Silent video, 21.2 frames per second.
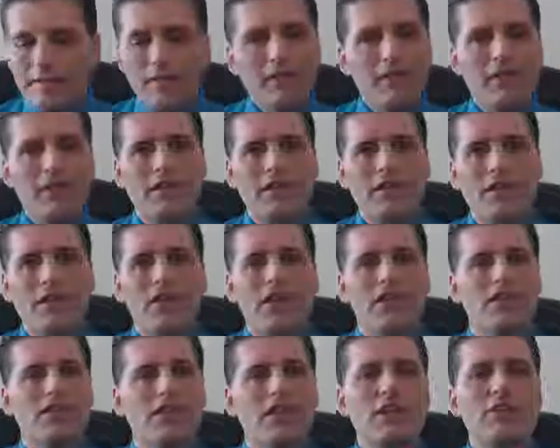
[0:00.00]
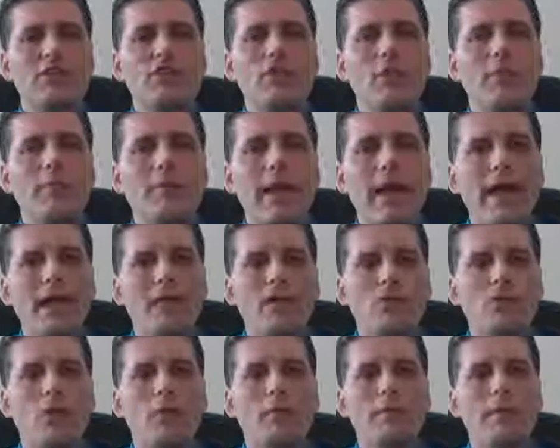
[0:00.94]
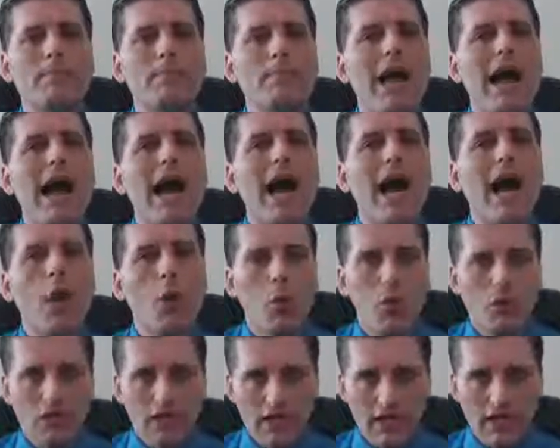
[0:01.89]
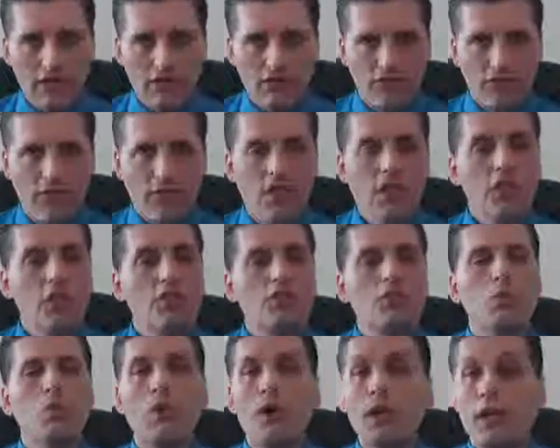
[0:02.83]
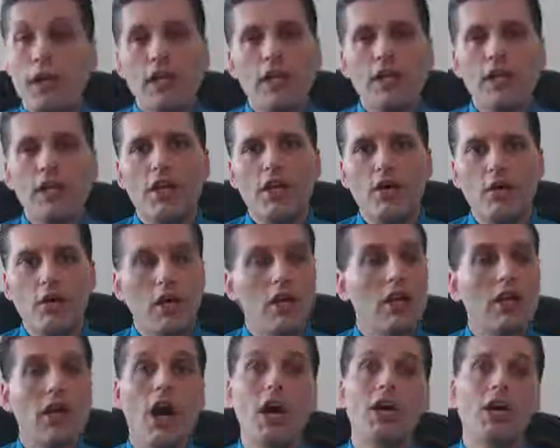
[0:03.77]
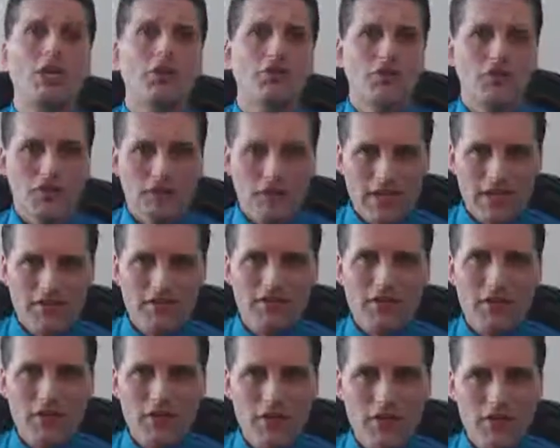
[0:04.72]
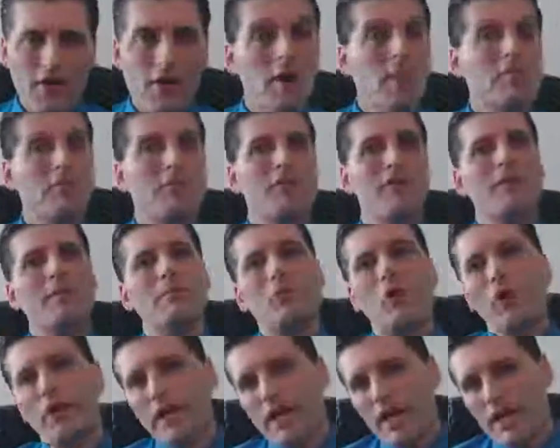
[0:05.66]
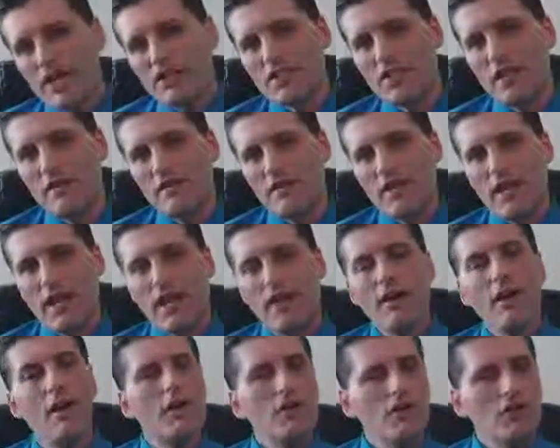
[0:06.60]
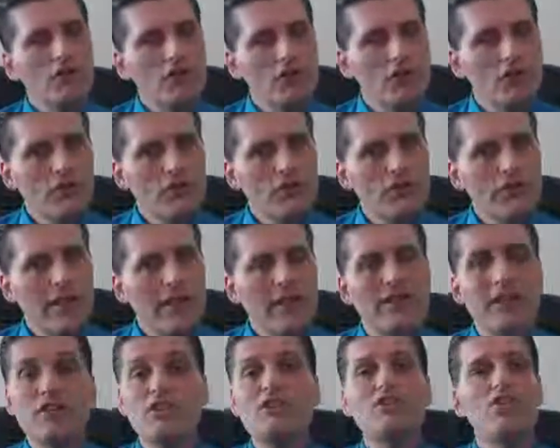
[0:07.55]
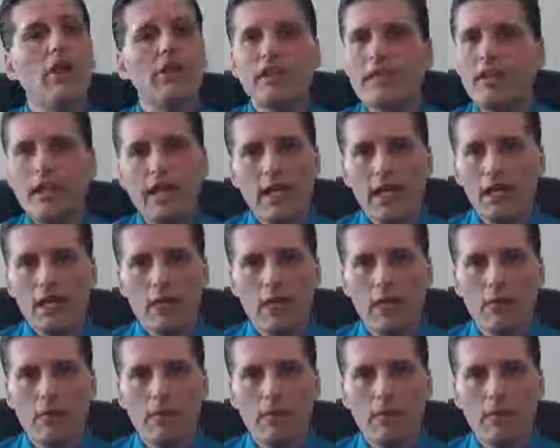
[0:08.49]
The central banks will be powerless. What are they going to do? Cut interest rates further? Print more cash out of thin air? Don't you understand? There's nothing they can